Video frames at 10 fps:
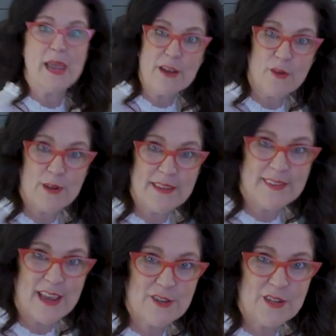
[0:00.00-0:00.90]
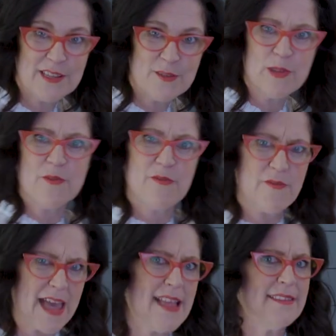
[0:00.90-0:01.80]
bakery sections with
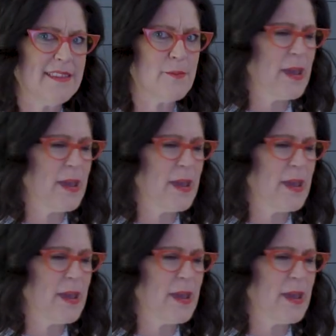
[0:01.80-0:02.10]
fancy